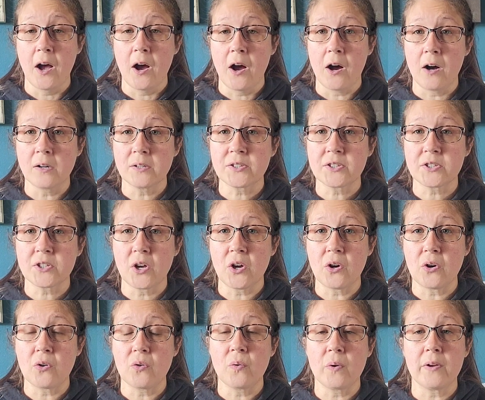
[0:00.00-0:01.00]

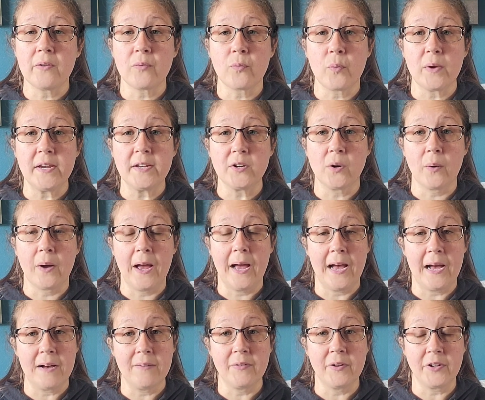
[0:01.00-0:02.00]
Also, if we don't
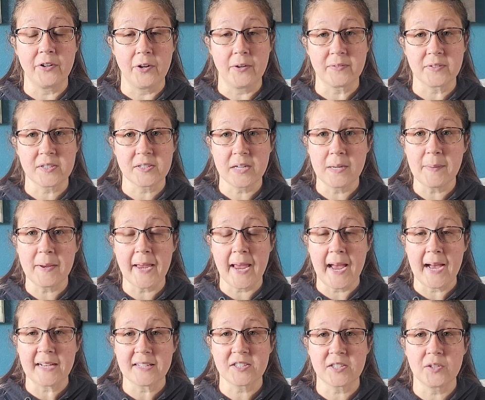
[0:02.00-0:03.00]
have enough stomach
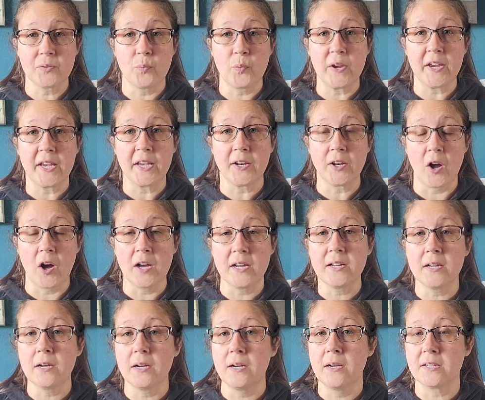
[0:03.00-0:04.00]
acid, we cannot
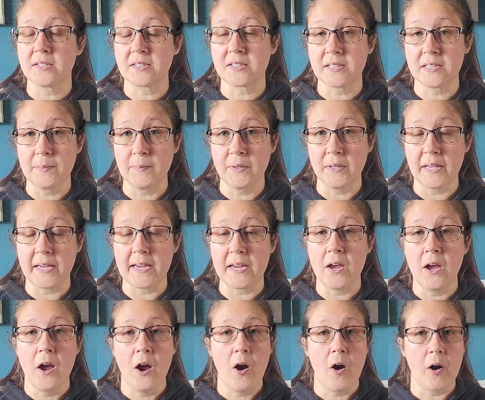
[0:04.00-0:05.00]

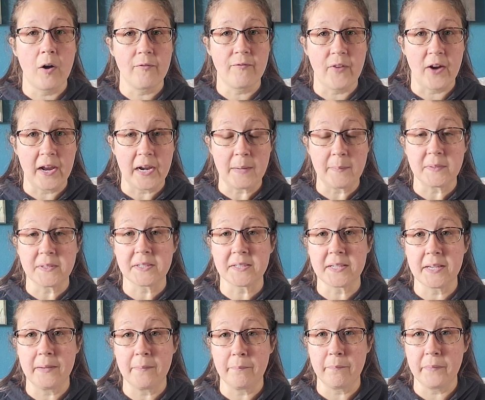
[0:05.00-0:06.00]
assimilate our
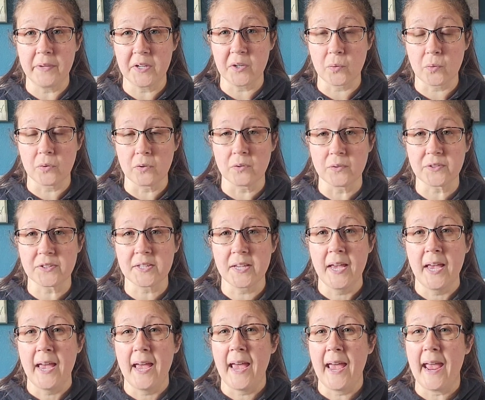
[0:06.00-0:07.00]
vitamins and minerals,
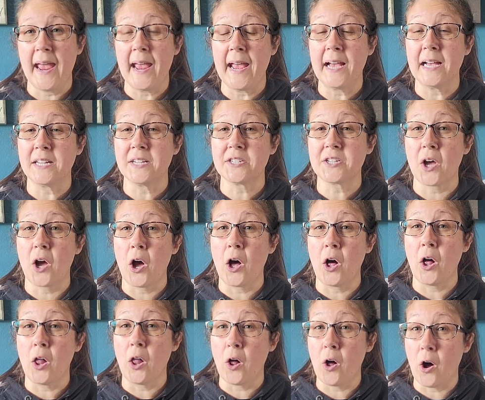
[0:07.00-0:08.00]
and
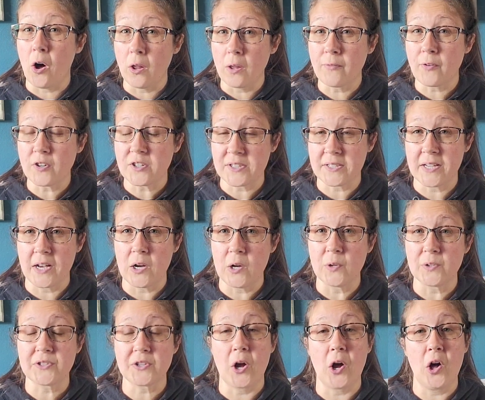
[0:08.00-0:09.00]
all of our
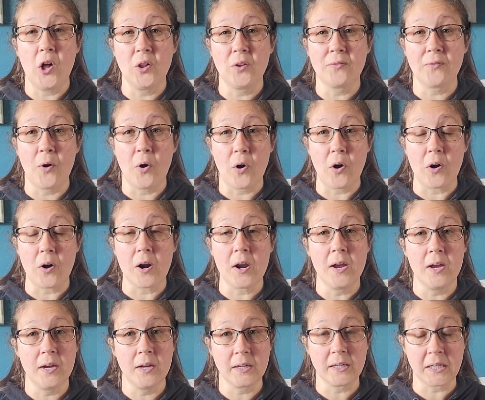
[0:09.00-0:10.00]
cells, all of our
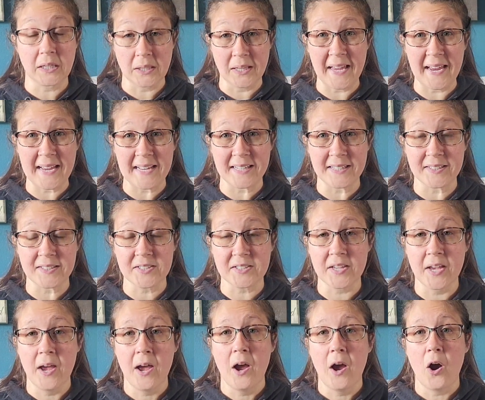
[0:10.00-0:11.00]

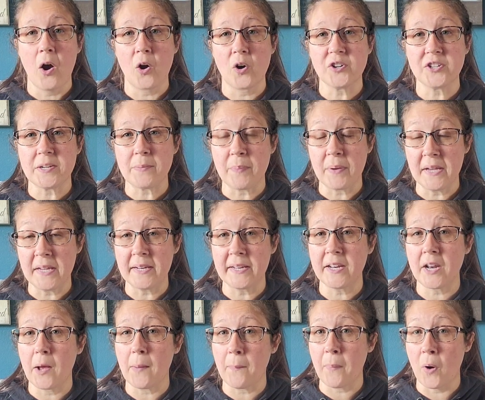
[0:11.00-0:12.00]
glands are
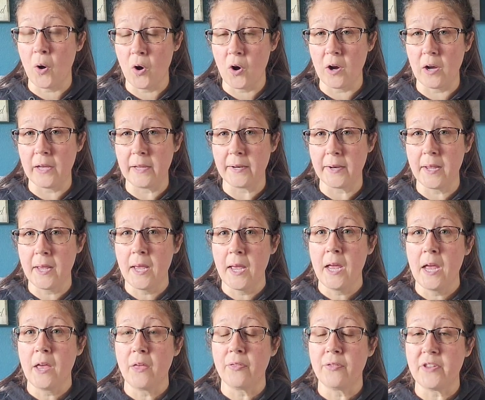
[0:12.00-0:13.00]
dependent upon
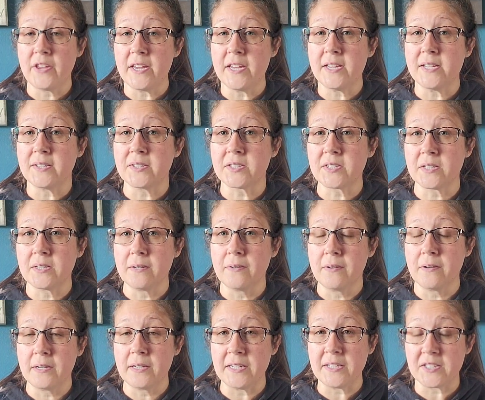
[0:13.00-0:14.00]
these
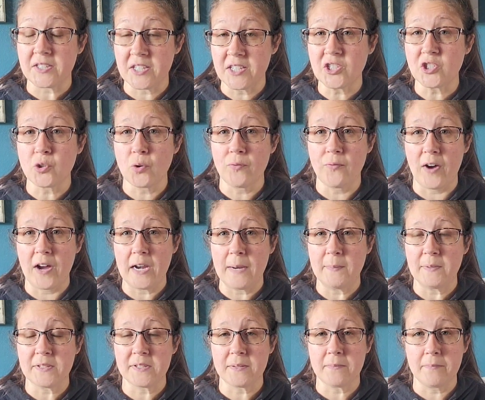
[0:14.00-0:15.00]
essential
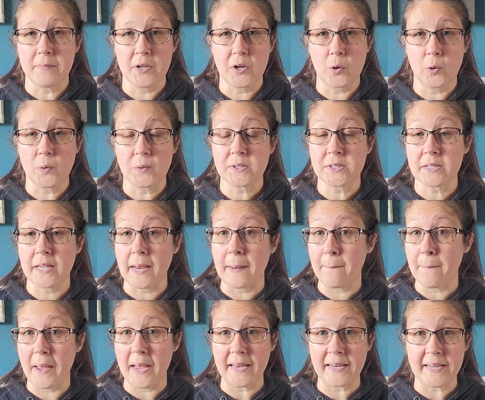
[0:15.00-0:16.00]
vitamins and minerals like
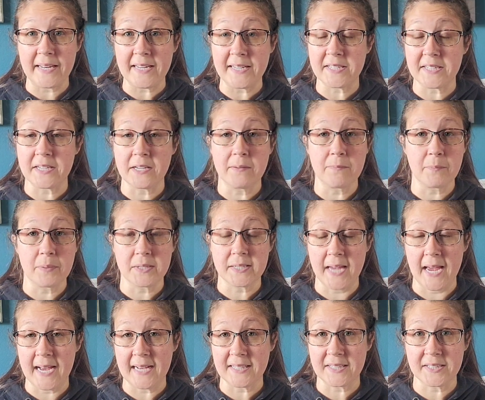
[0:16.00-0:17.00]
magnesium,
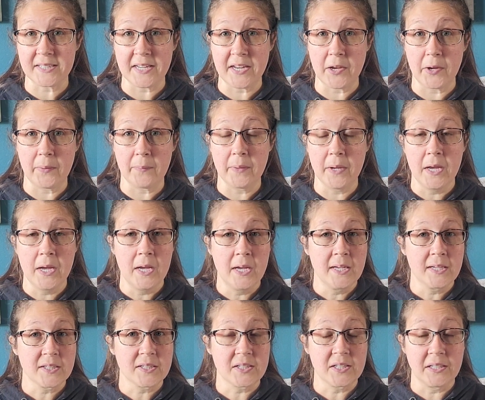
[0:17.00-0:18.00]
potassium,
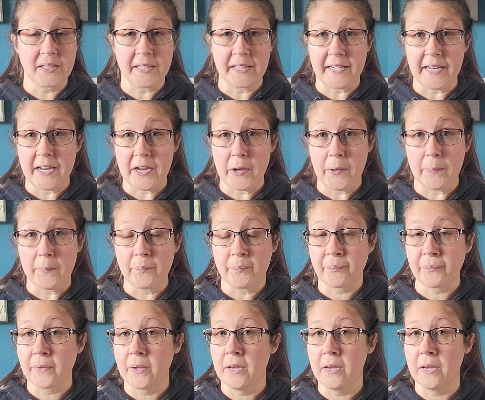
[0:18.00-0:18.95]
selenium,